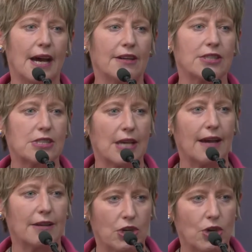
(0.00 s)
a
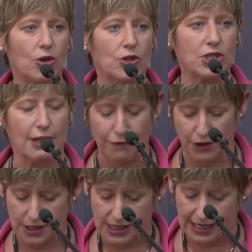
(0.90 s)
huge
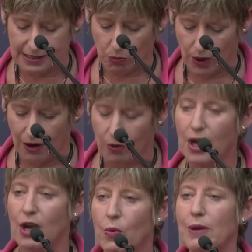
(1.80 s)
difference as well.
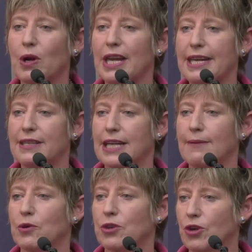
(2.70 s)
We will end
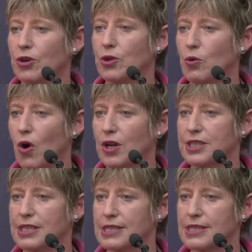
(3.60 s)
up with good
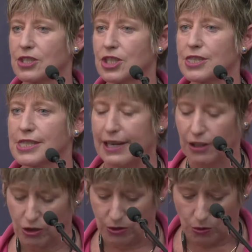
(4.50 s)
quality decisions and a
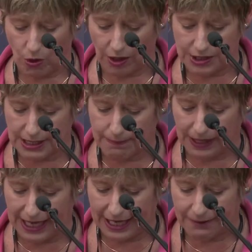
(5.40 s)
good quality
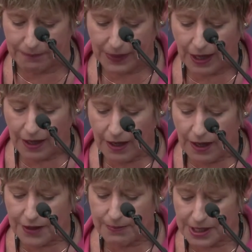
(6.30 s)
plan.
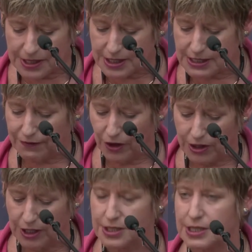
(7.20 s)
The Minister's
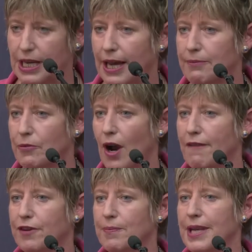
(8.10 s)
focus right
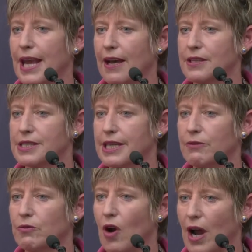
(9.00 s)
from the outset,
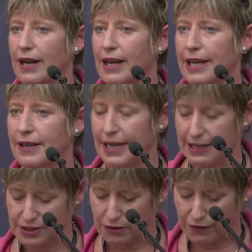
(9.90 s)
rightly, and
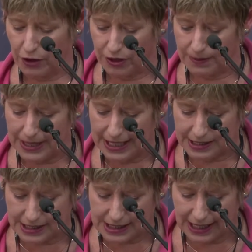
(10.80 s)
as you've heard him here
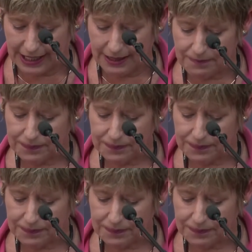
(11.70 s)
today,